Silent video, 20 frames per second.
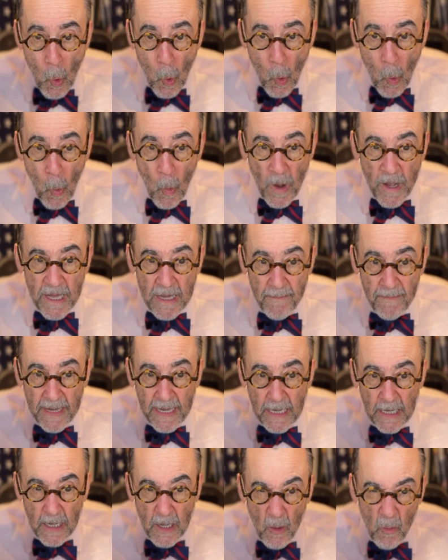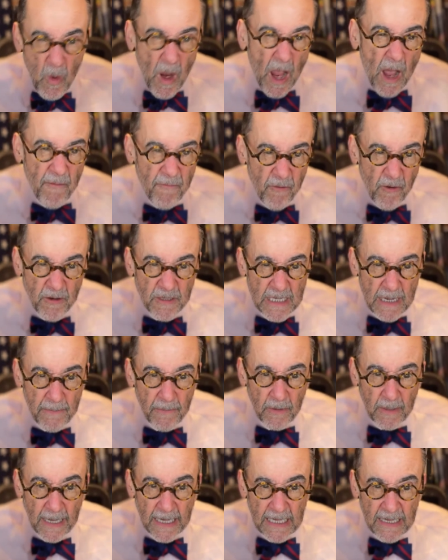What do you mean? Well, for
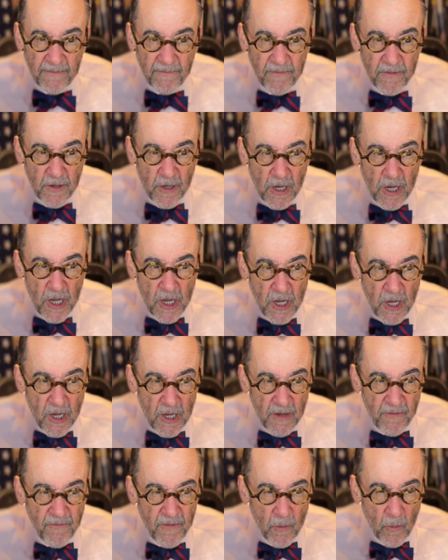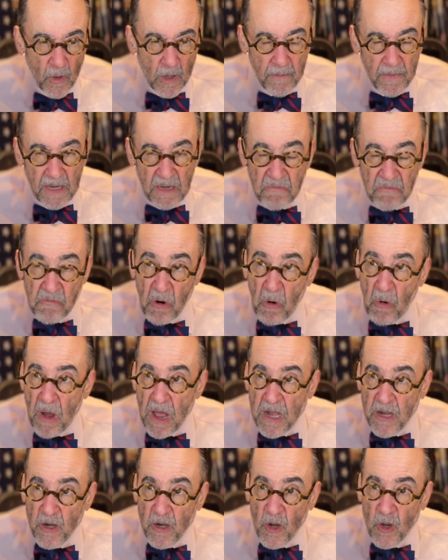example, like if you if you were to be, oh,
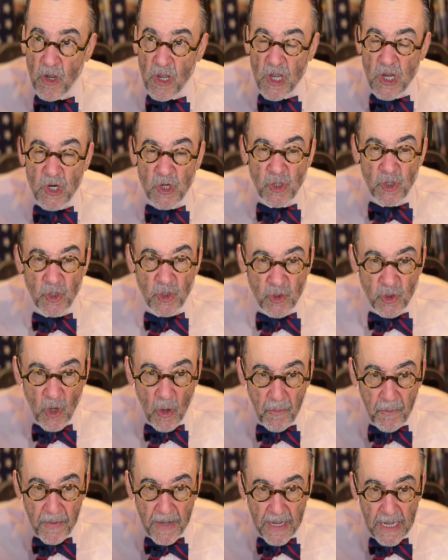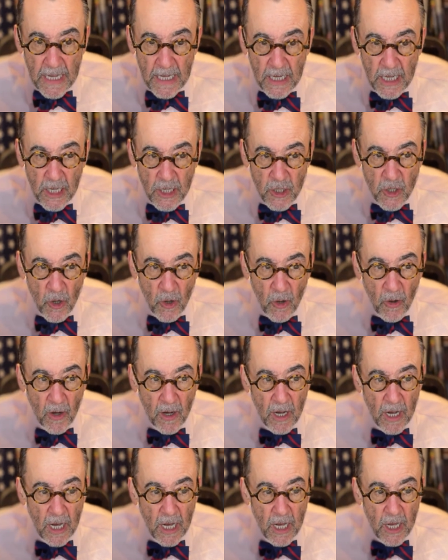I don't know, stopping
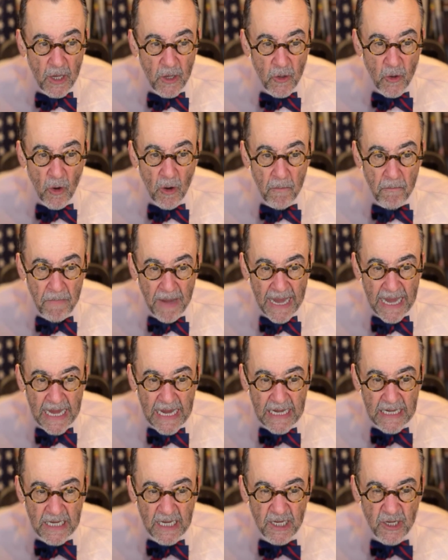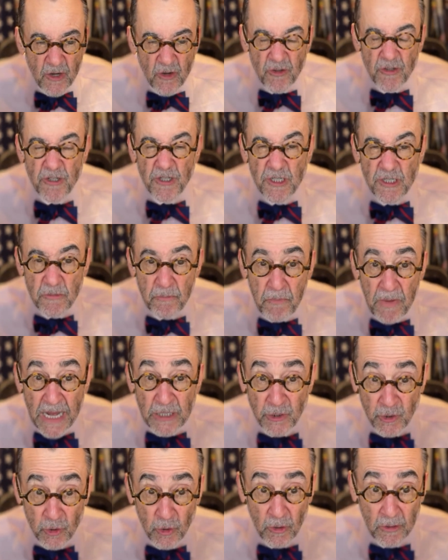your your main, your
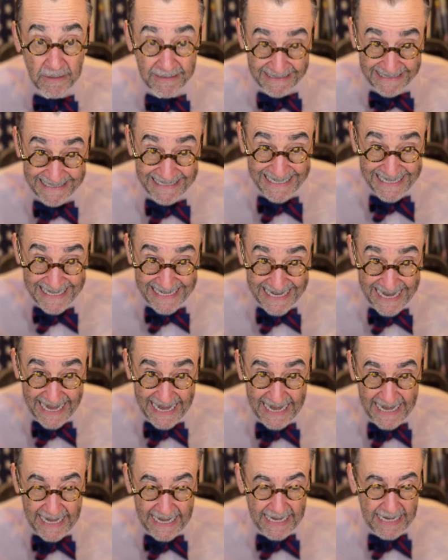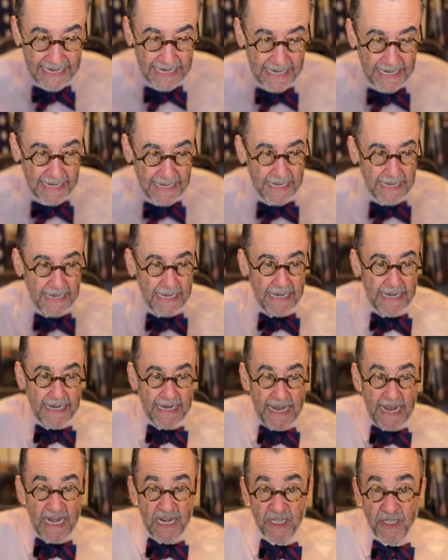special DA,
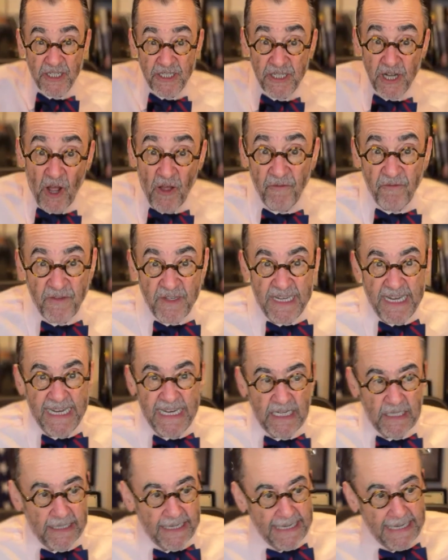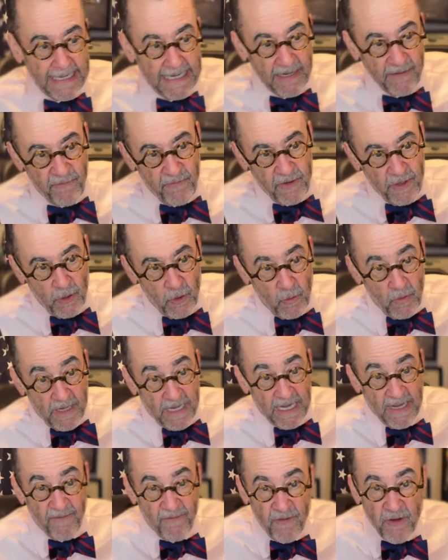kind of self-dealing if you
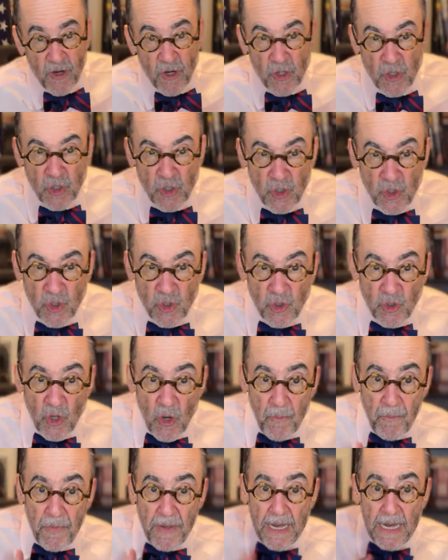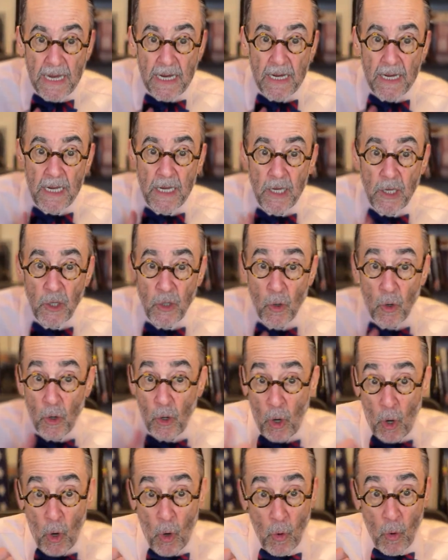if you're stopping
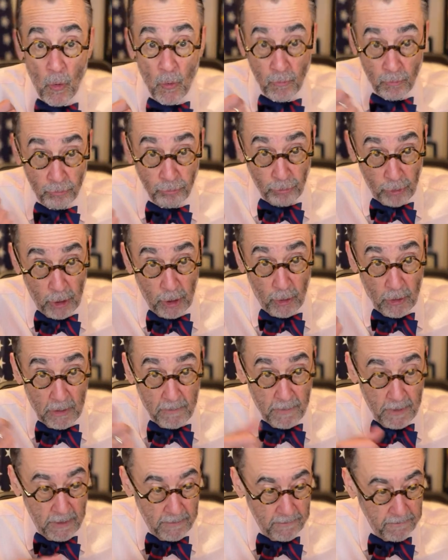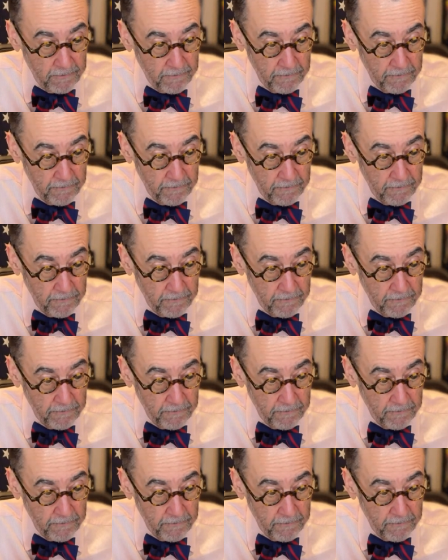your own, you know what I mean?